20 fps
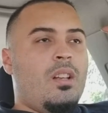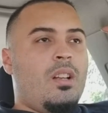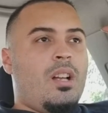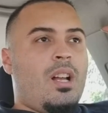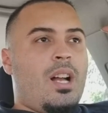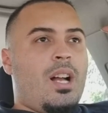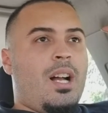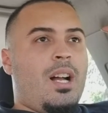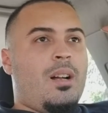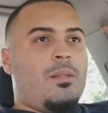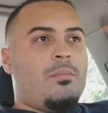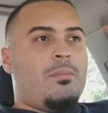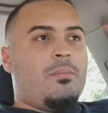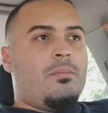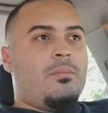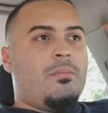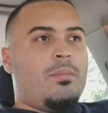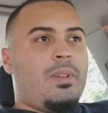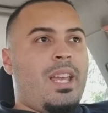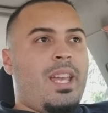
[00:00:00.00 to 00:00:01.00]

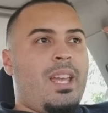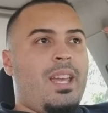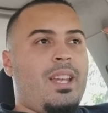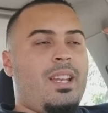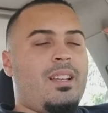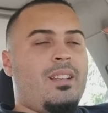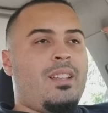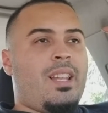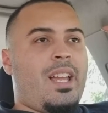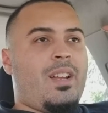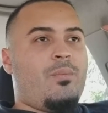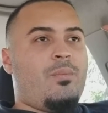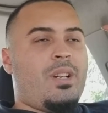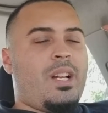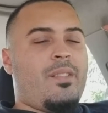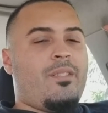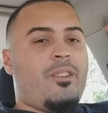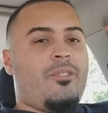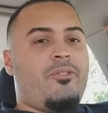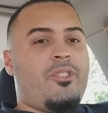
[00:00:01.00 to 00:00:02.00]
and like
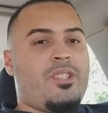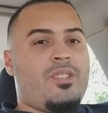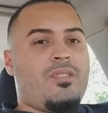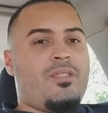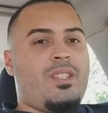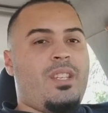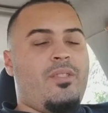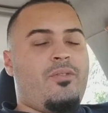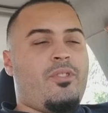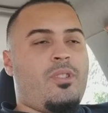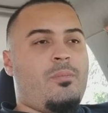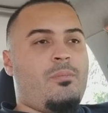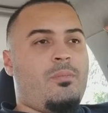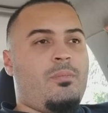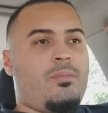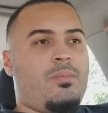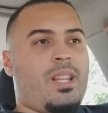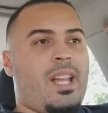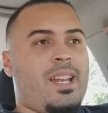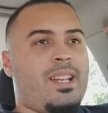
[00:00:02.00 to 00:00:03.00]
whatever efficiency
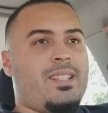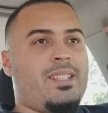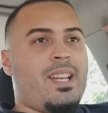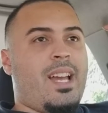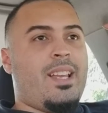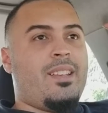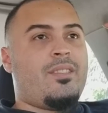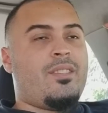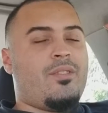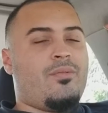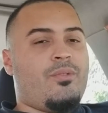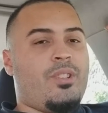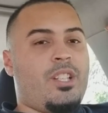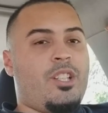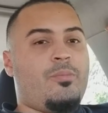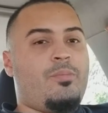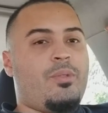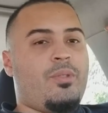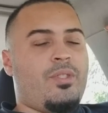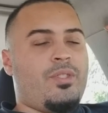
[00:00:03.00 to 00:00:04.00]
from like dice and
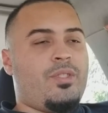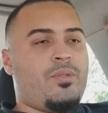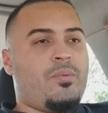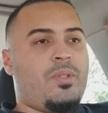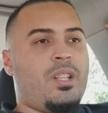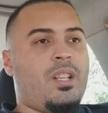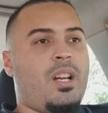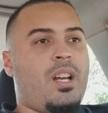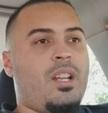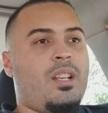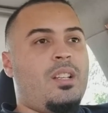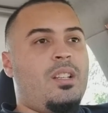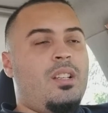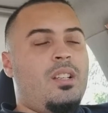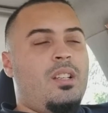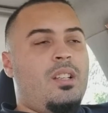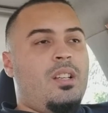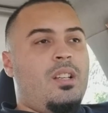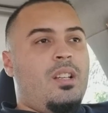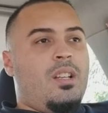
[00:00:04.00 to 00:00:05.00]
redeploys and whatnot.
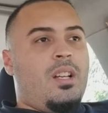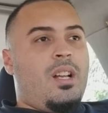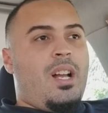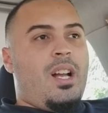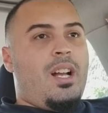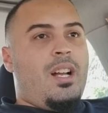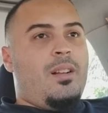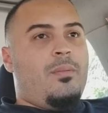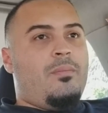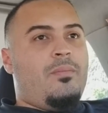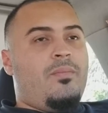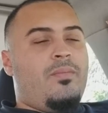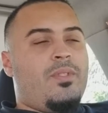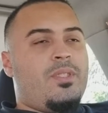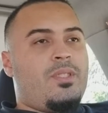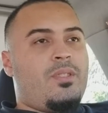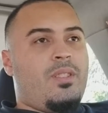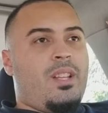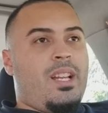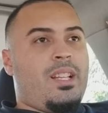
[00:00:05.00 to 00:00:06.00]

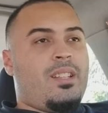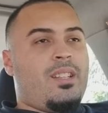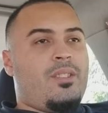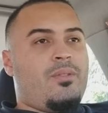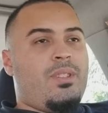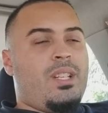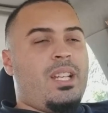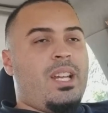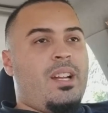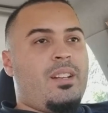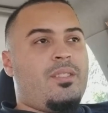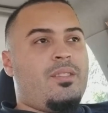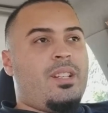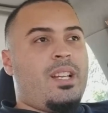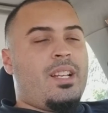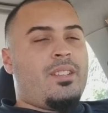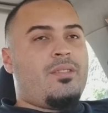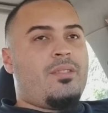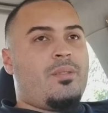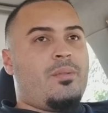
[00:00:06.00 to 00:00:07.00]
So like the 3 character
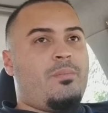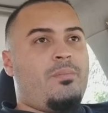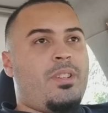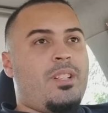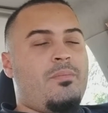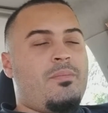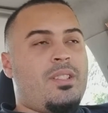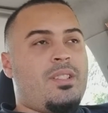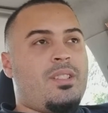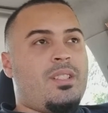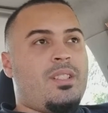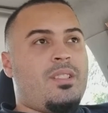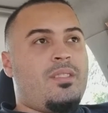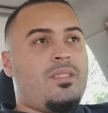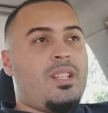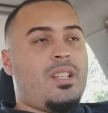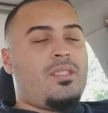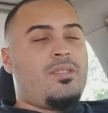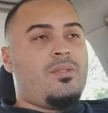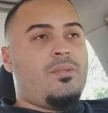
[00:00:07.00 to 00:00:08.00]
decks are pretty much going to
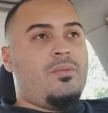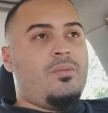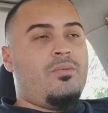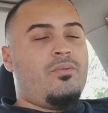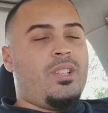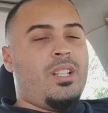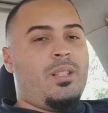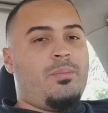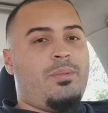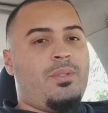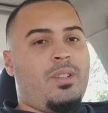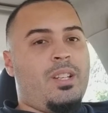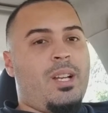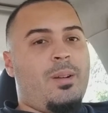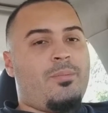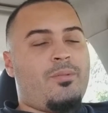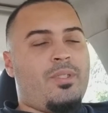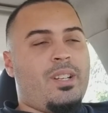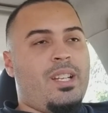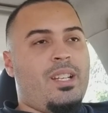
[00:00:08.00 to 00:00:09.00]
stick to redeploy
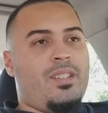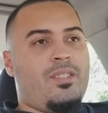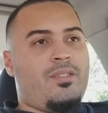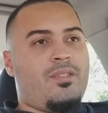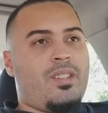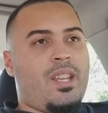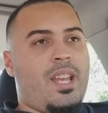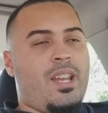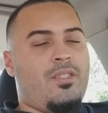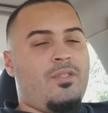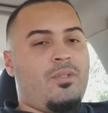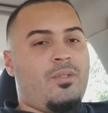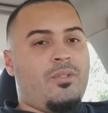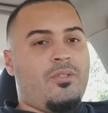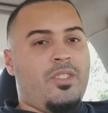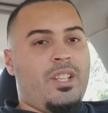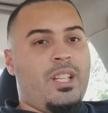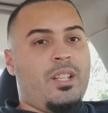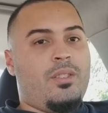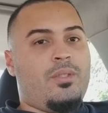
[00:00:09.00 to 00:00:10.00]
upgrades and or
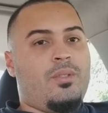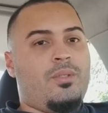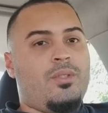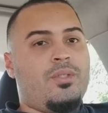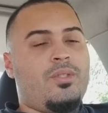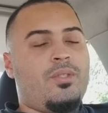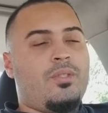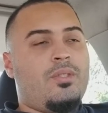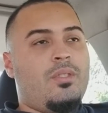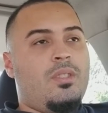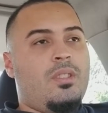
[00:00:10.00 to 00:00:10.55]
vehicles,